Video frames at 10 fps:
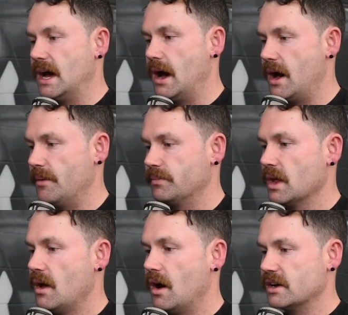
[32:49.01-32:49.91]

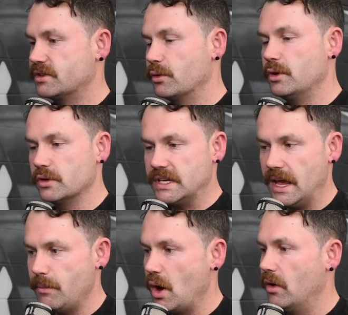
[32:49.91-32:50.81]
I saw your
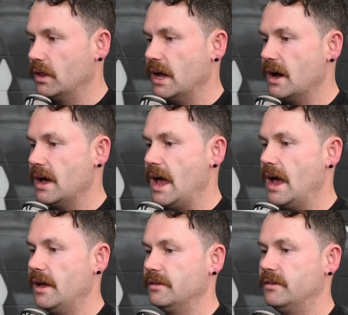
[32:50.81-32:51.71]
team earlier,
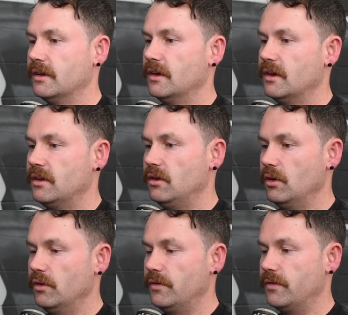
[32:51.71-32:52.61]
and
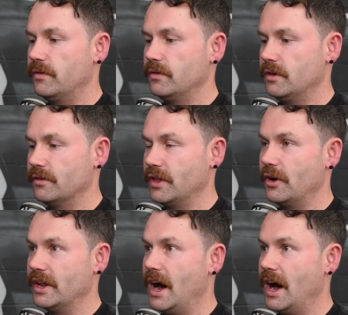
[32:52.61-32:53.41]
you've loaded